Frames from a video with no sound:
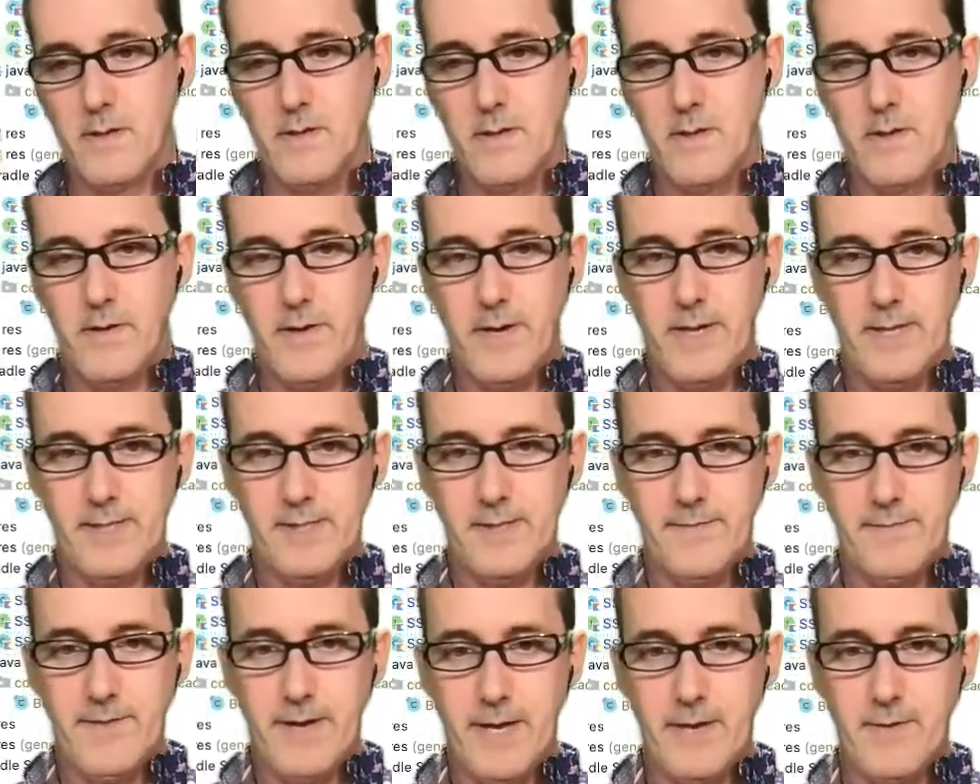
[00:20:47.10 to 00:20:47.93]
All right, let's
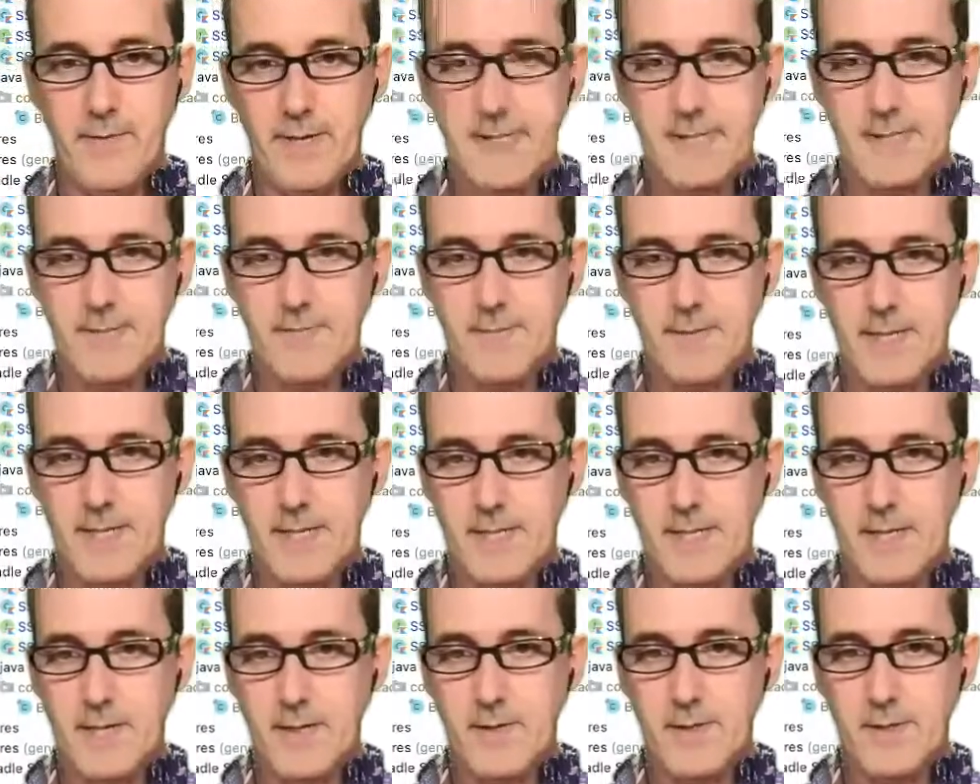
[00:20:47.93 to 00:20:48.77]
evaluate some things
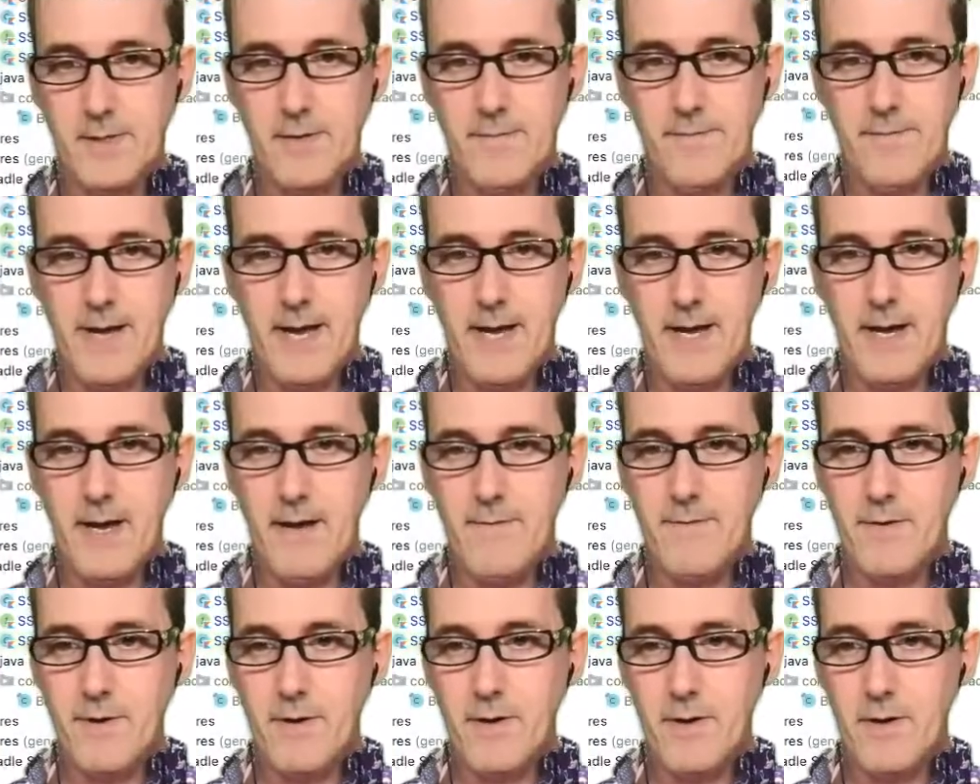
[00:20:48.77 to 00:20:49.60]
here. So if I
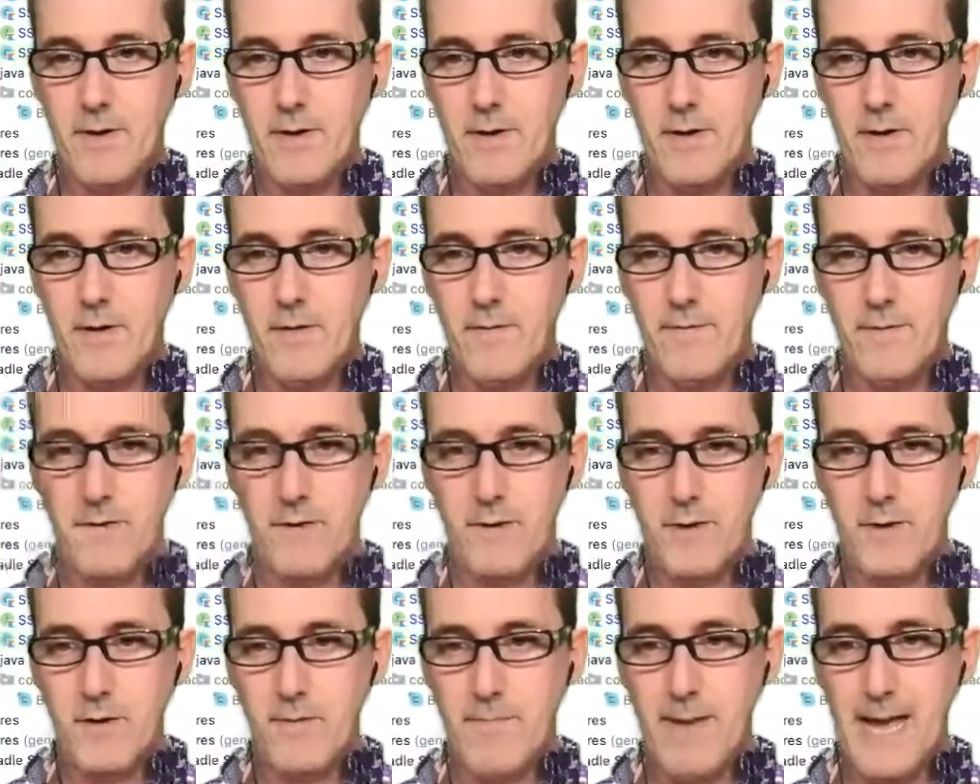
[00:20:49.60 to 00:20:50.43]
hover
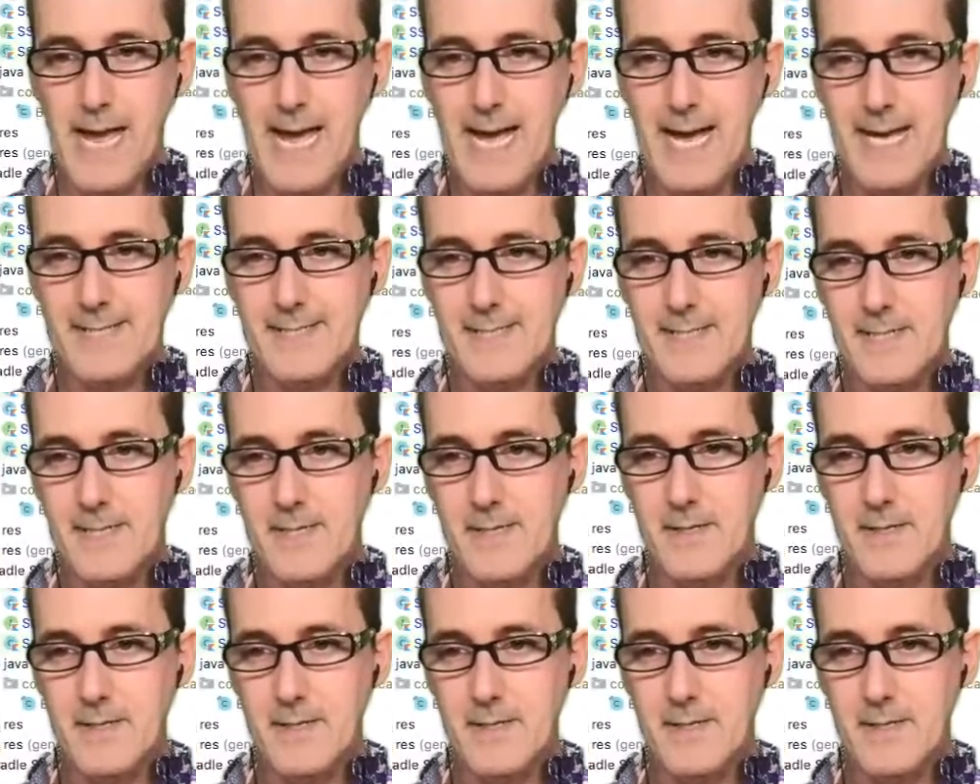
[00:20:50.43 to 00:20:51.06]
over mask,